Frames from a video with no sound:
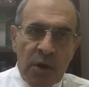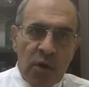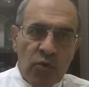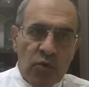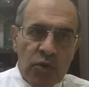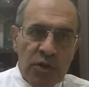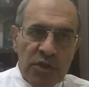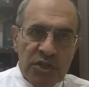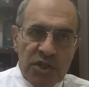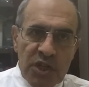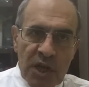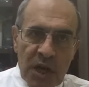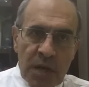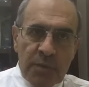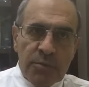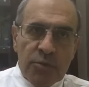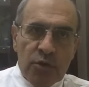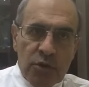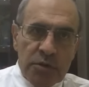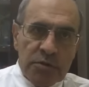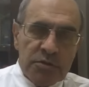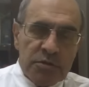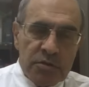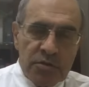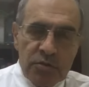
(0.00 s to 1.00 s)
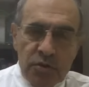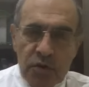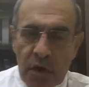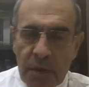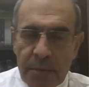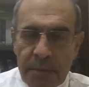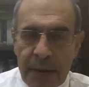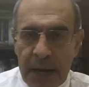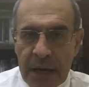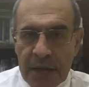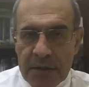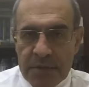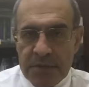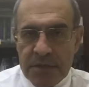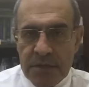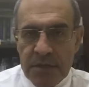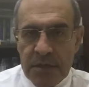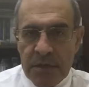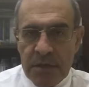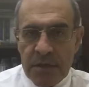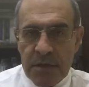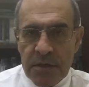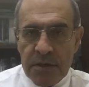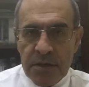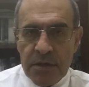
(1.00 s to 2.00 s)
which I'm going to talk about
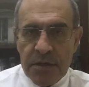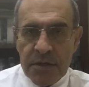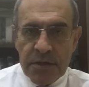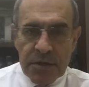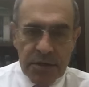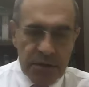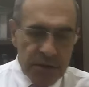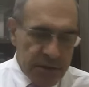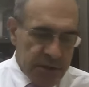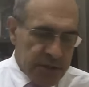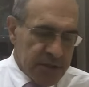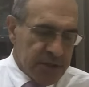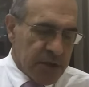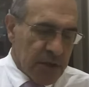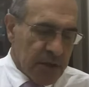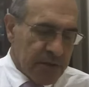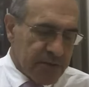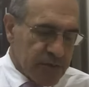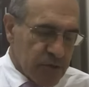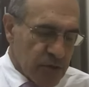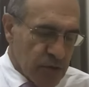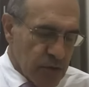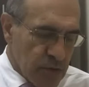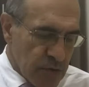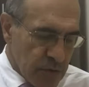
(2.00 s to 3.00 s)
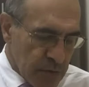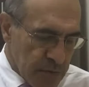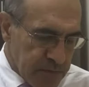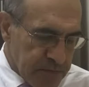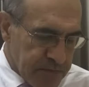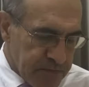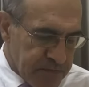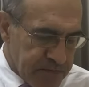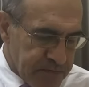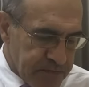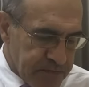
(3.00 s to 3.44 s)
this afternoon.